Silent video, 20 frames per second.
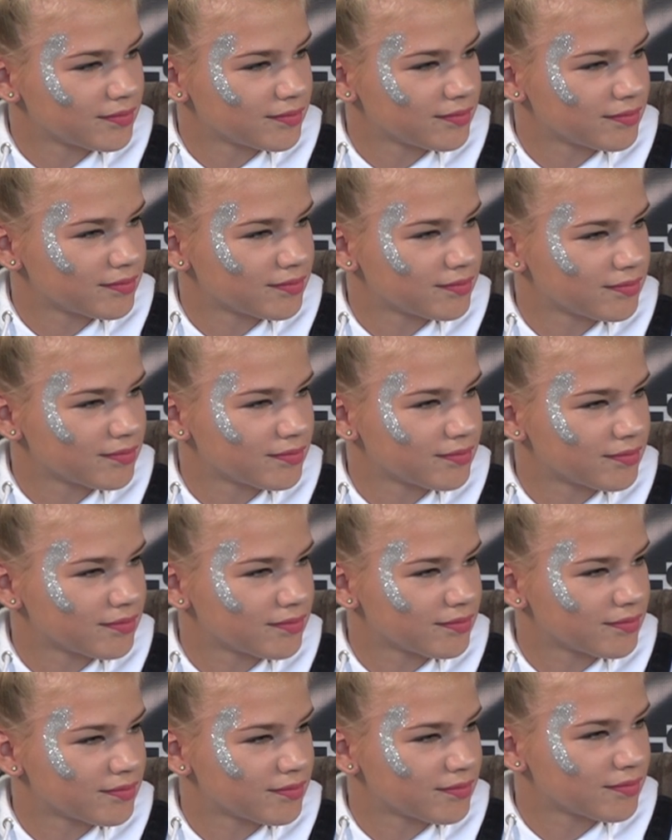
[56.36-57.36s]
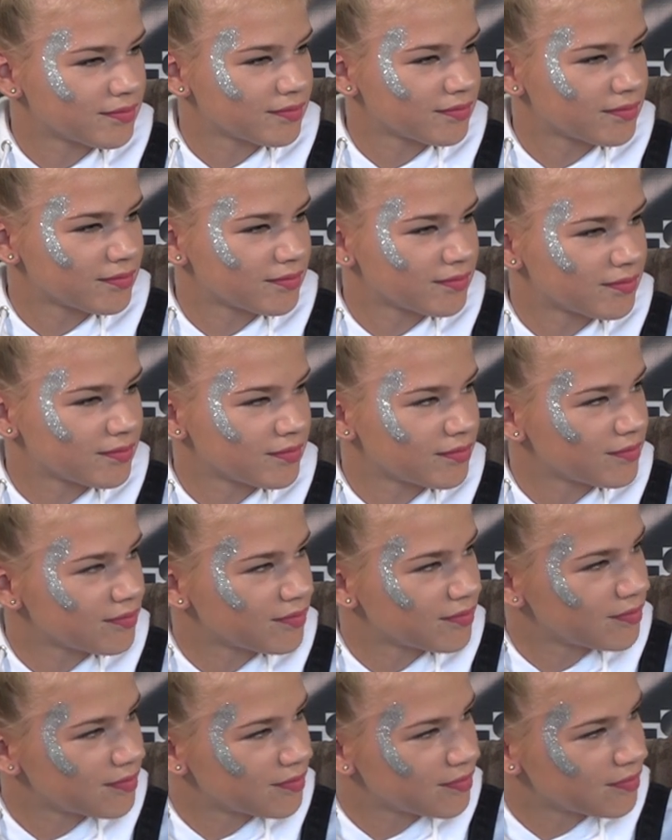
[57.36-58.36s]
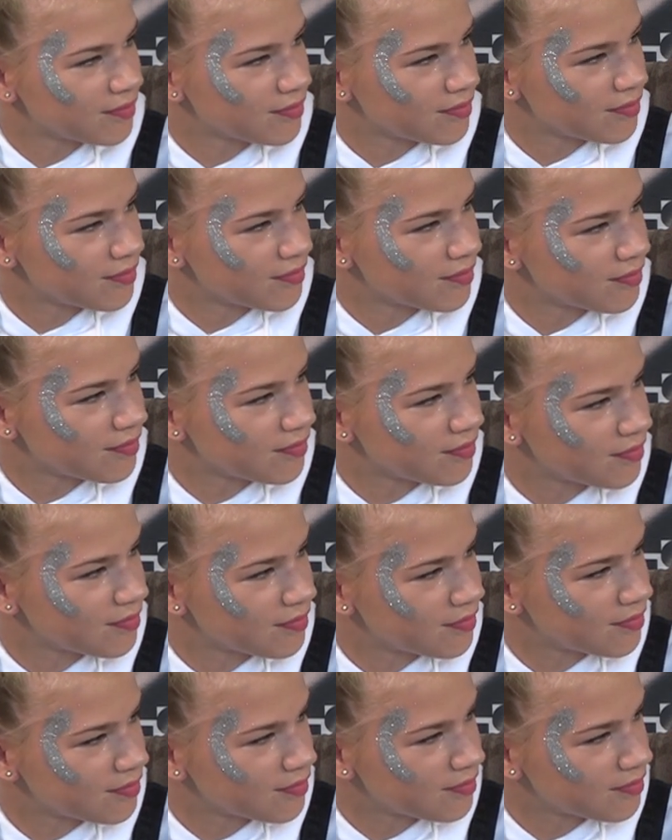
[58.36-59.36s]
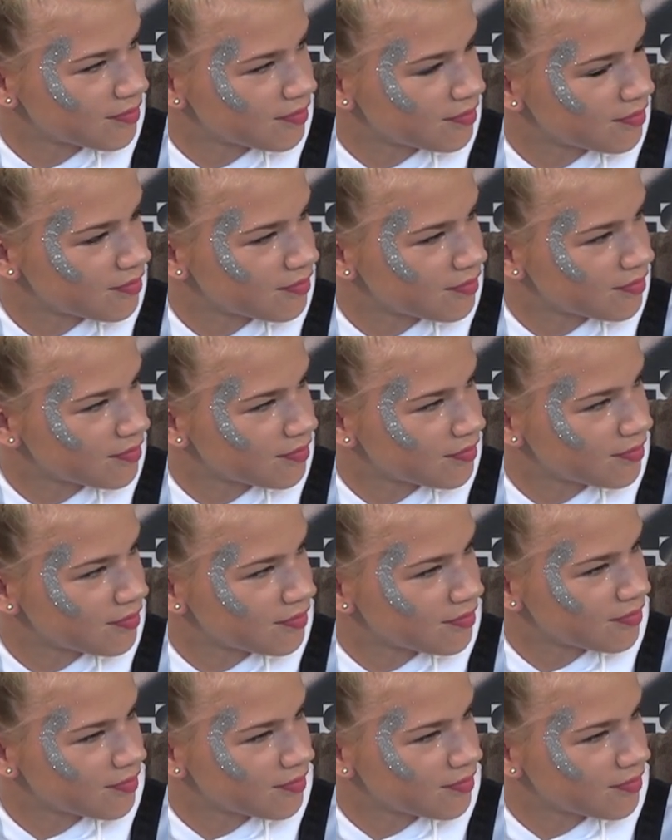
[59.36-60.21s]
No words are spoken by the person on screen.